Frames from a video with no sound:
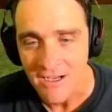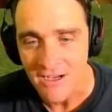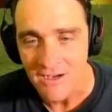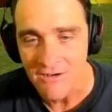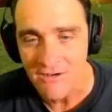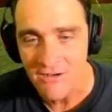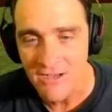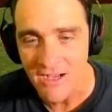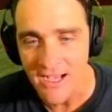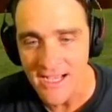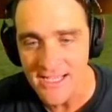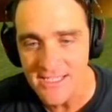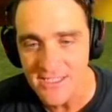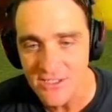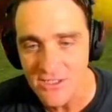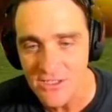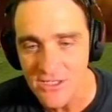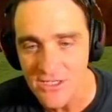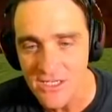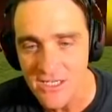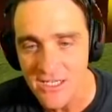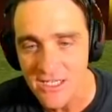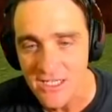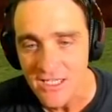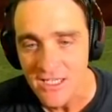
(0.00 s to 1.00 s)
Oh, guys,
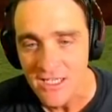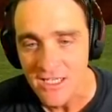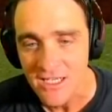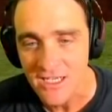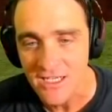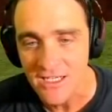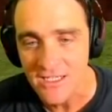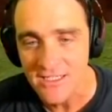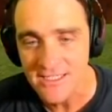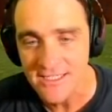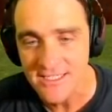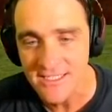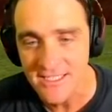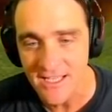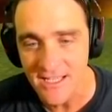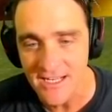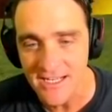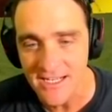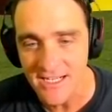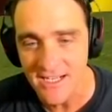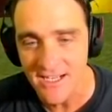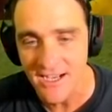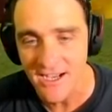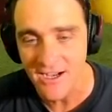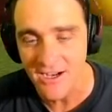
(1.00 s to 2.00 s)
look. Uh,
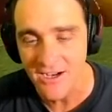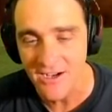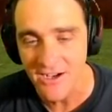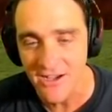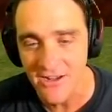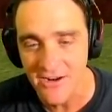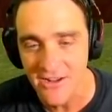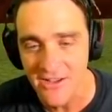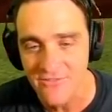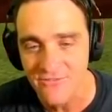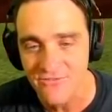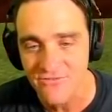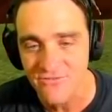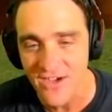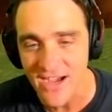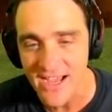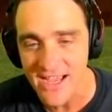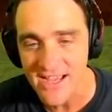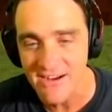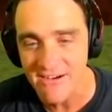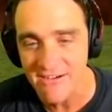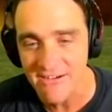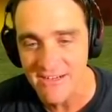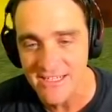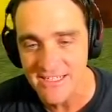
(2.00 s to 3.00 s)
Sonic got caught on
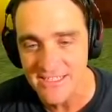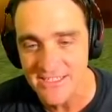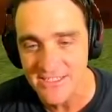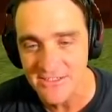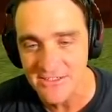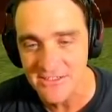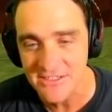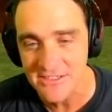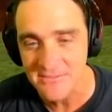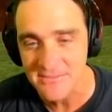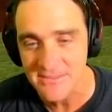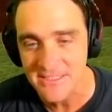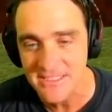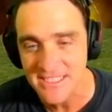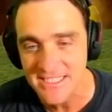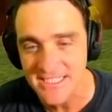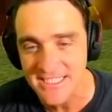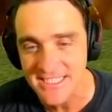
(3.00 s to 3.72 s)
fire and it turned him into